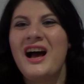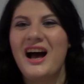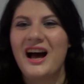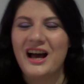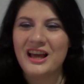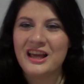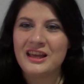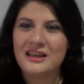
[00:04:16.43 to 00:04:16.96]

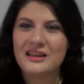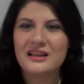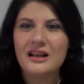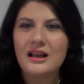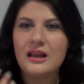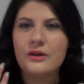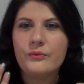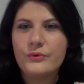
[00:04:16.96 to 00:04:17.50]

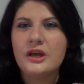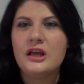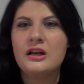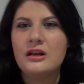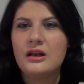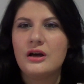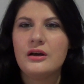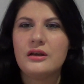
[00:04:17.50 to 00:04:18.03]
I
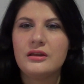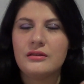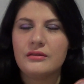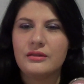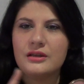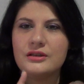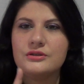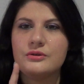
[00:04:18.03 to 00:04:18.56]
really like
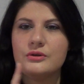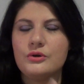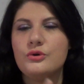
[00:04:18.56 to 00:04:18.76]
this.